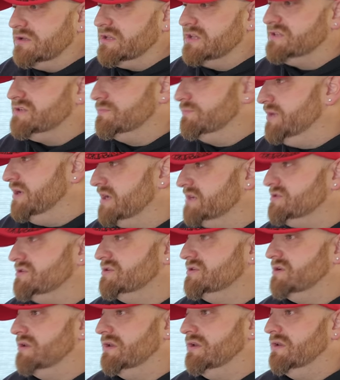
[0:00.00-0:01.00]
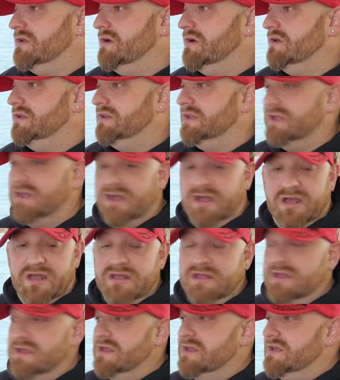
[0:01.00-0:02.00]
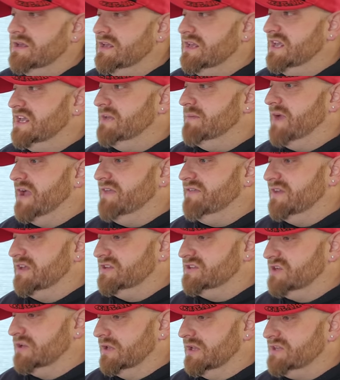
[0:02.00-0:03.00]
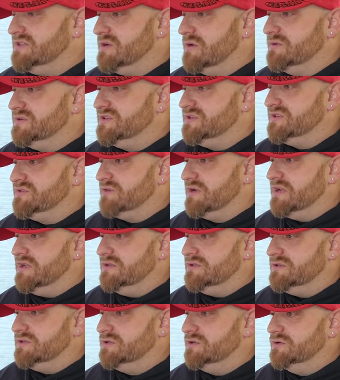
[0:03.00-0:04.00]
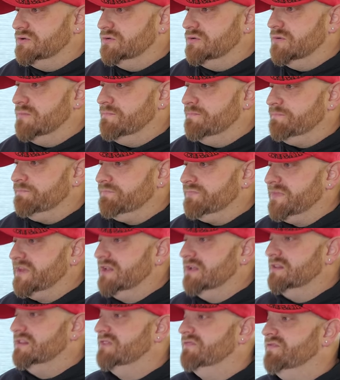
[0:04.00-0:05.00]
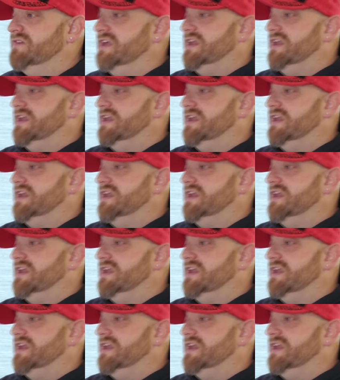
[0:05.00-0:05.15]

looked at some pictures on the, on the uh, eBay thing, so let's go straight to... the